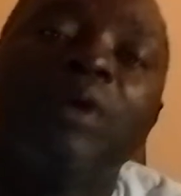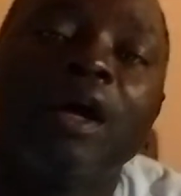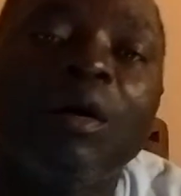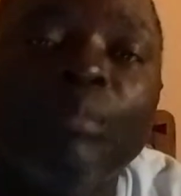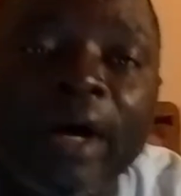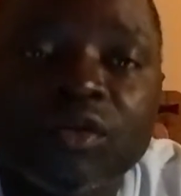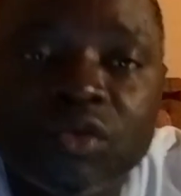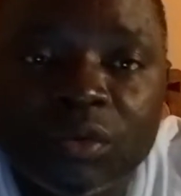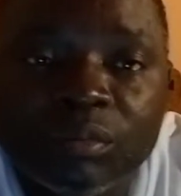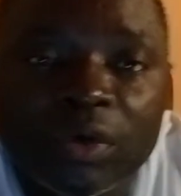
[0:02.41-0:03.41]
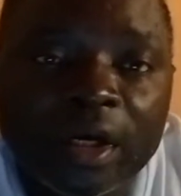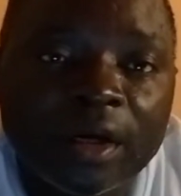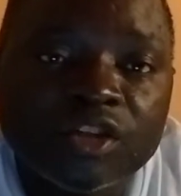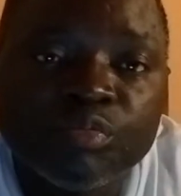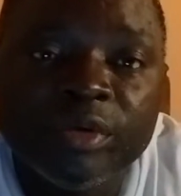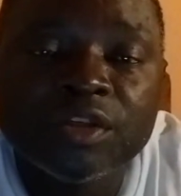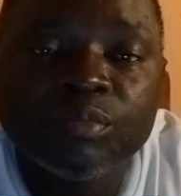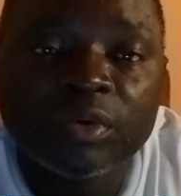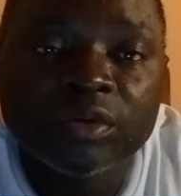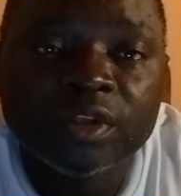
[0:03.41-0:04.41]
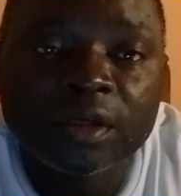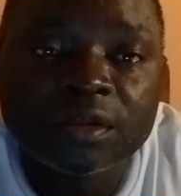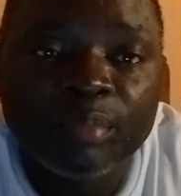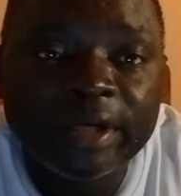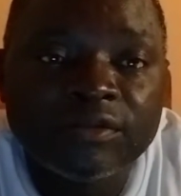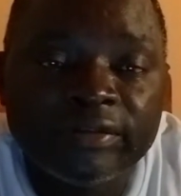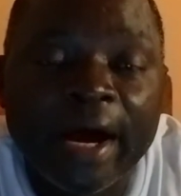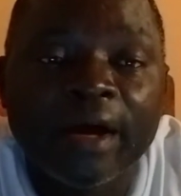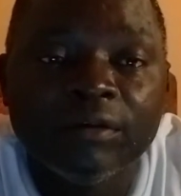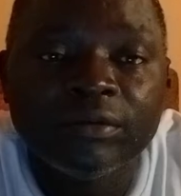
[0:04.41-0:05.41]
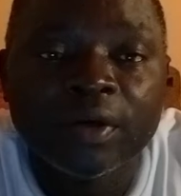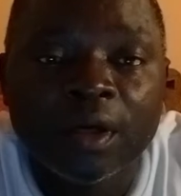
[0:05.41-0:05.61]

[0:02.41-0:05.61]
Welcome back to Mulenge Speaks Project Part 5.